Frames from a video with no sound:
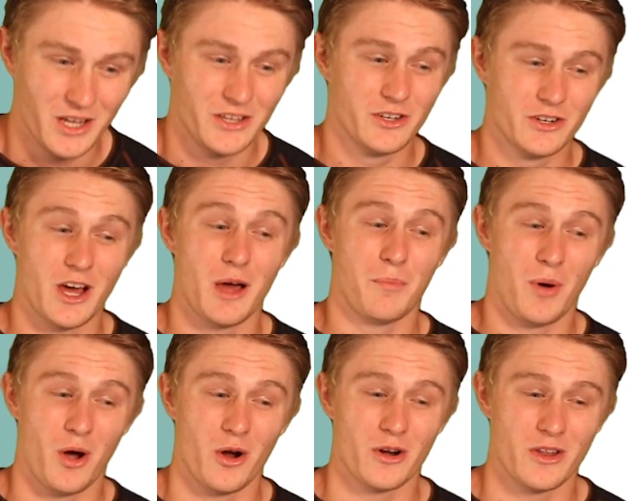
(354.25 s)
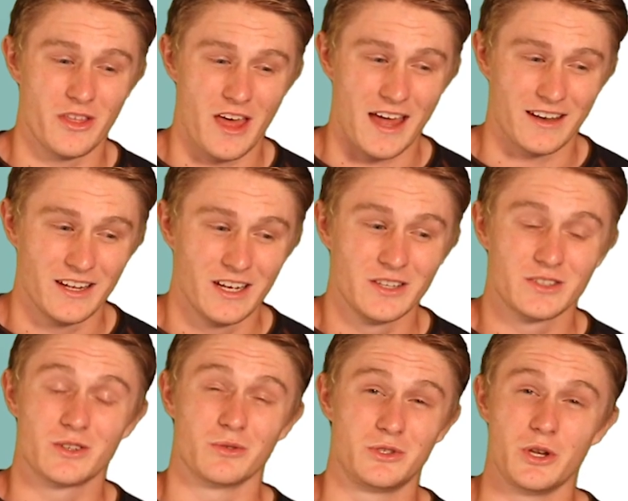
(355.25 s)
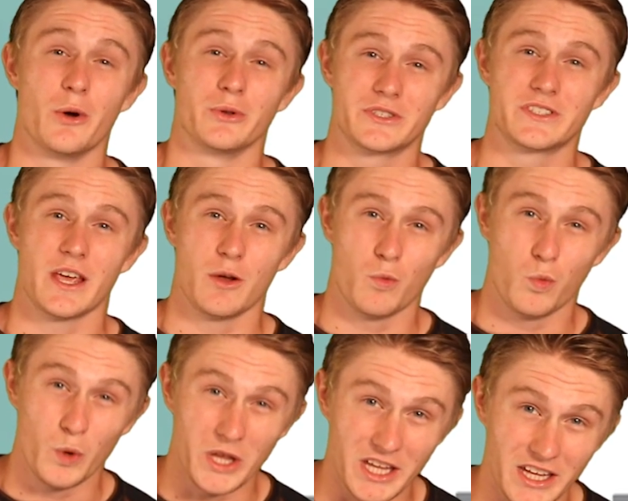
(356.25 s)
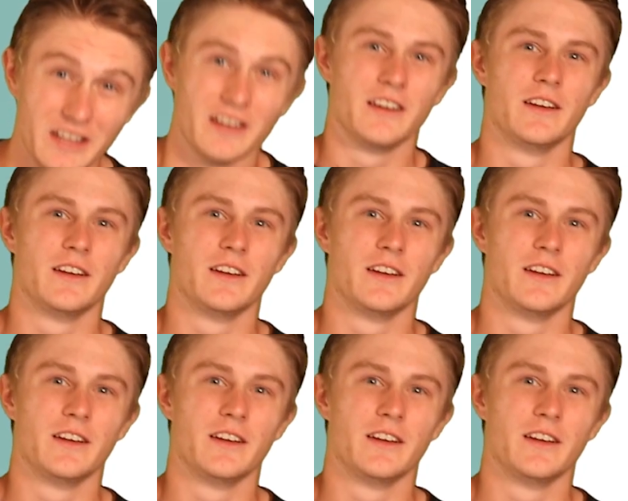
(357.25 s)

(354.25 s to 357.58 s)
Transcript: You're not part of that, so don't say we.